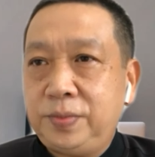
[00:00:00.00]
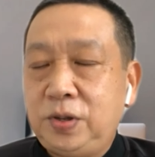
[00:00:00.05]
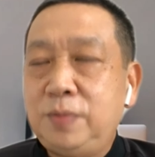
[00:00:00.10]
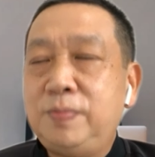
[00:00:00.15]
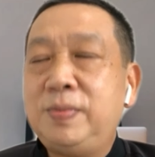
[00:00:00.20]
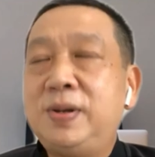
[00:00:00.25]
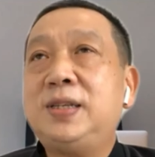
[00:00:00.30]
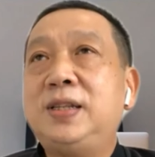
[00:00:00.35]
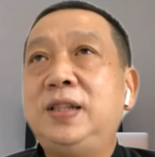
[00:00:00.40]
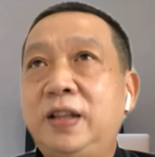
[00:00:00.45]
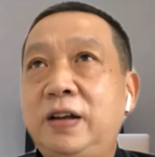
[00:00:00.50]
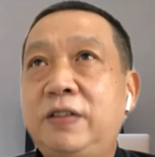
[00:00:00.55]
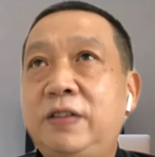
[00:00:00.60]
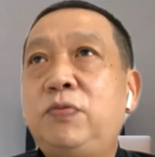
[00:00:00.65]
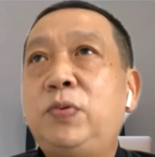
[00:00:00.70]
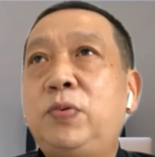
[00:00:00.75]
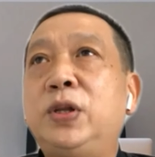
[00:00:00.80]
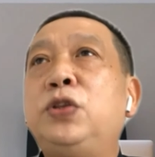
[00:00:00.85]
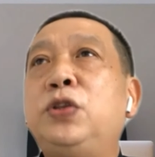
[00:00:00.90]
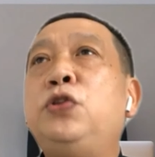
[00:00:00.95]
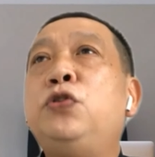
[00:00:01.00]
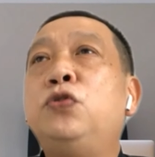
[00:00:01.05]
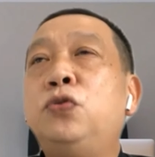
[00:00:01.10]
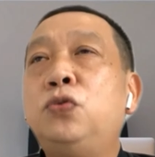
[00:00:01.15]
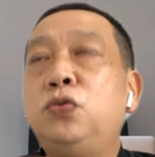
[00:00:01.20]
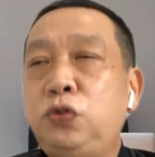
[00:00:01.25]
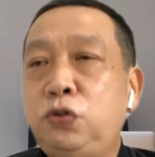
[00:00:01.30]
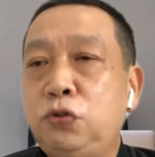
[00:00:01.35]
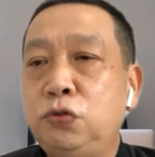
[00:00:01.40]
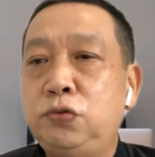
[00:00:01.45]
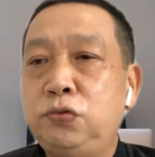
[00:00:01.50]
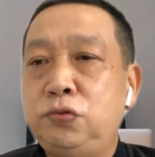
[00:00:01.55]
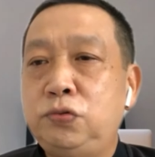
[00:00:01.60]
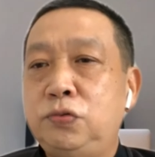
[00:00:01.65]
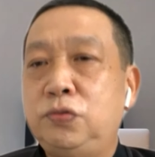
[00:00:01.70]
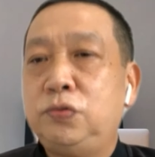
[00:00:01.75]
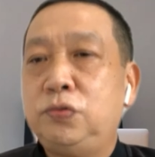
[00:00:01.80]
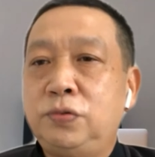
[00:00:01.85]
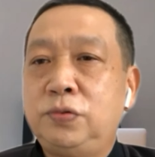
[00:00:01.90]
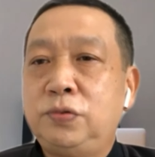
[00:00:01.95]
You must love what you do
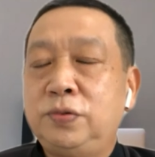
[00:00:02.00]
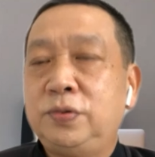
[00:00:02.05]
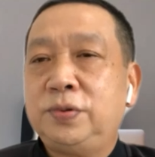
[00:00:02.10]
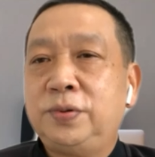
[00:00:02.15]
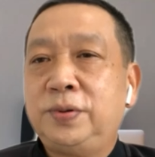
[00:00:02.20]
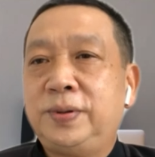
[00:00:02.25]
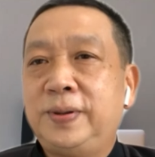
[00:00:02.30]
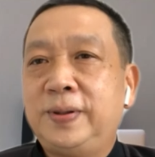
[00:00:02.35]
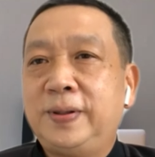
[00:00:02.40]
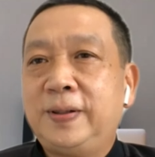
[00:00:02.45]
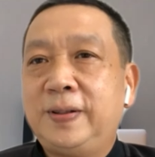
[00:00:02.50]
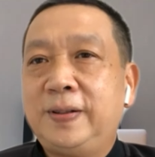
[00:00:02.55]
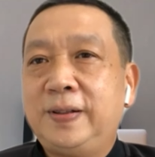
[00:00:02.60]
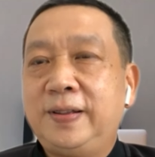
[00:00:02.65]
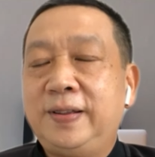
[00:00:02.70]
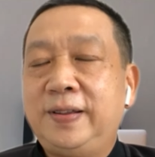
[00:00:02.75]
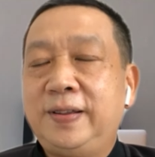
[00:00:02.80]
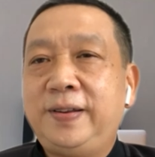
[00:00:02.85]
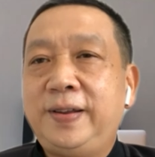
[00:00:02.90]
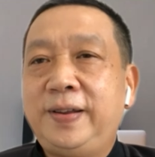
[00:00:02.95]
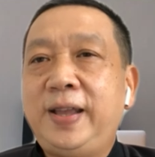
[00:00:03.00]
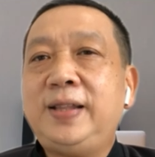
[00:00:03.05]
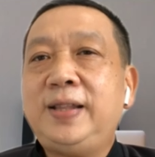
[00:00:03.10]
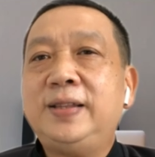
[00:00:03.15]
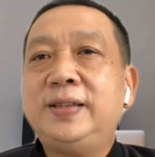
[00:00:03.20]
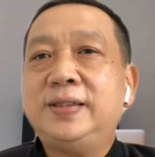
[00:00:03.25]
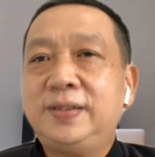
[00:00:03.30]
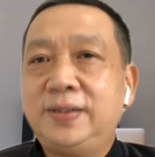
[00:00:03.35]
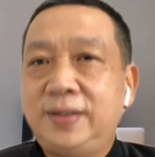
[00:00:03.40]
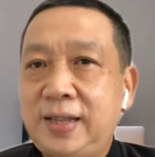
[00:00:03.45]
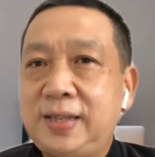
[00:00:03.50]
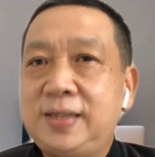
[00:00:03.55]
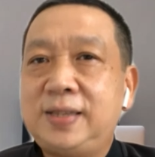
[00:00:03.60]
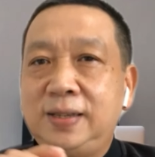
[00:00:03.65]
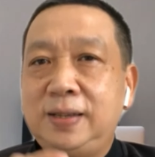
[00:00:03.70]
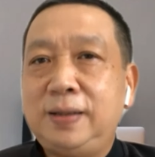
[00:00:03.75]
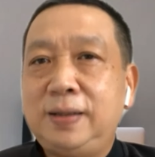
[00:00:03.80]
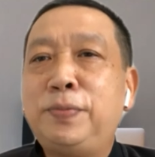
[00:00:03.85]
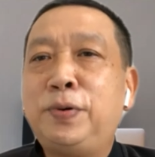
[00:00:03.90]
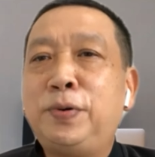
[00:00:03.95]
right? So
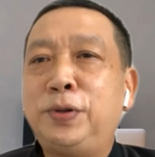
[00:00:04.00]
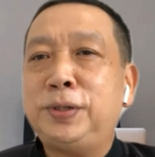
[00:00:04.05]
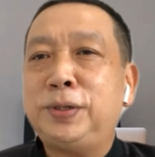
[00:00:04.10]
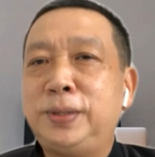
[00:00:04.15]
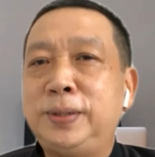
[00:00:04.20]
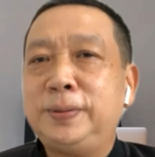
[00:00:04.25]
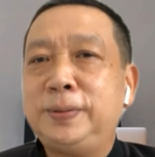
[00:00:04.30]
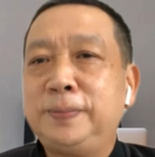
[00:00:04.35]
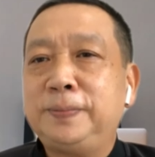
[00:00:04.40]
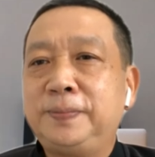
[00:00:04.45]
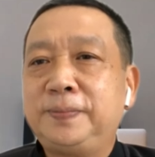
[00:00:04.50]
that's important.